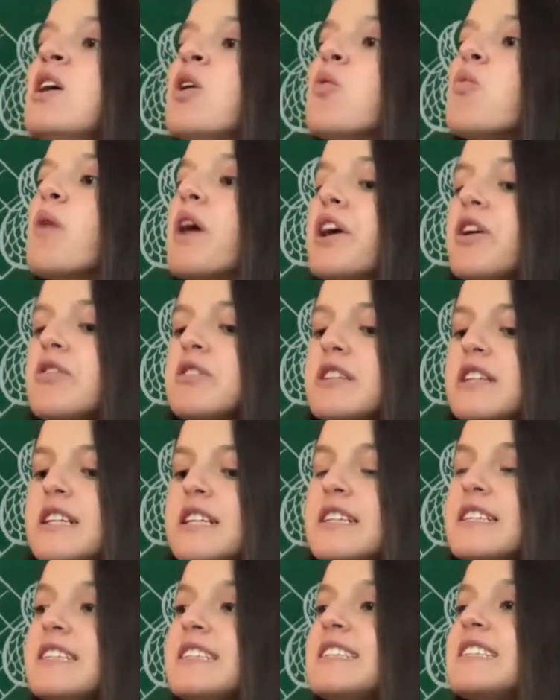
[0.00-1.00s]
What you'll need
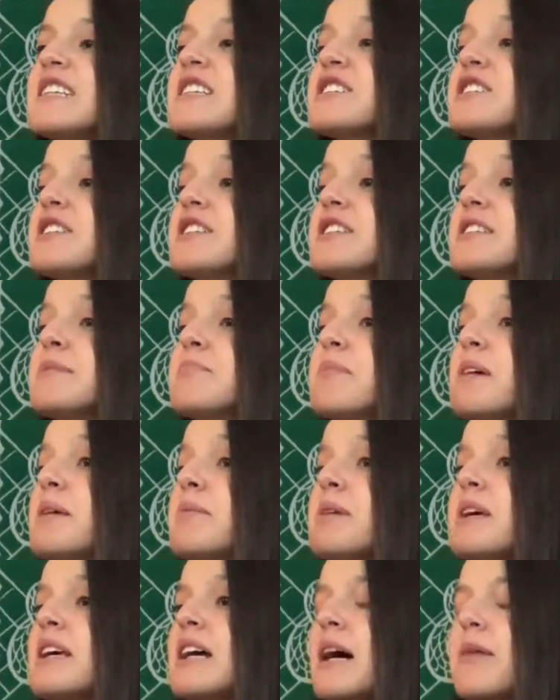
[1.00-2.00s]
is scissors,
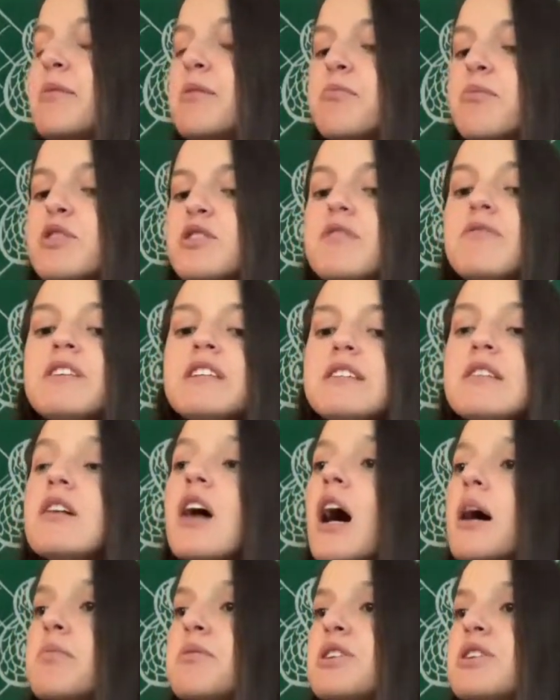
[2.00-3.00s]
maybe. I mean, both of these are
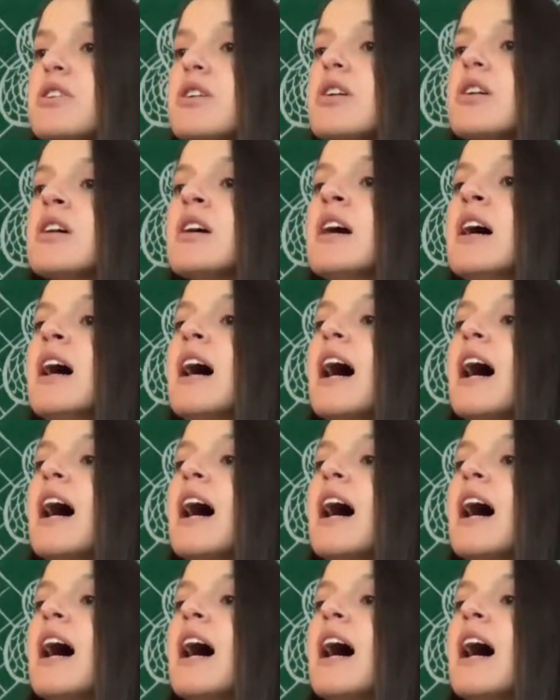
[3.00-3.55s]
optional.